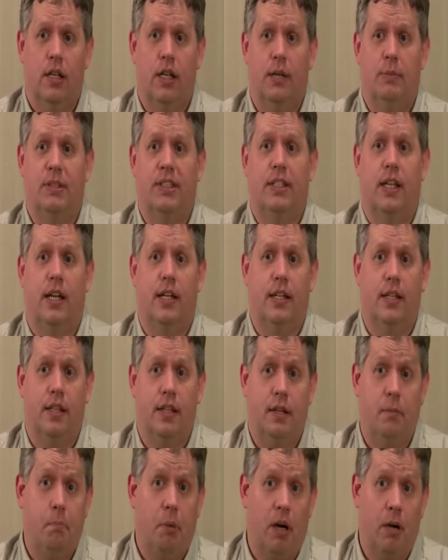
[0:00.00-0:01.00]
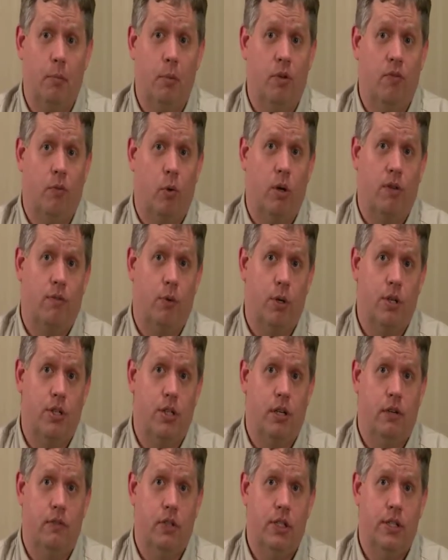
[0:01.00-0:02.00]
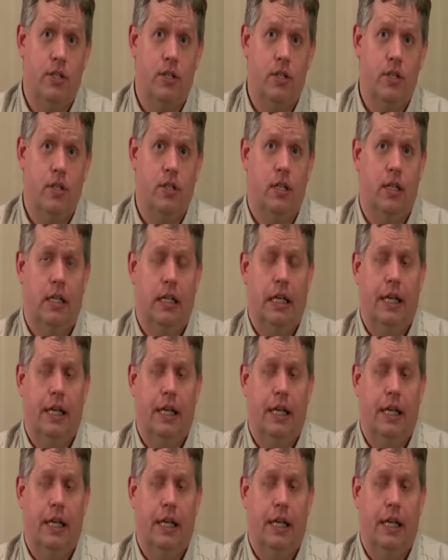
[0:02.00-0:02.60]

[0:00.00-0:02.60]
I'm assigned at the Department of Workforce Services.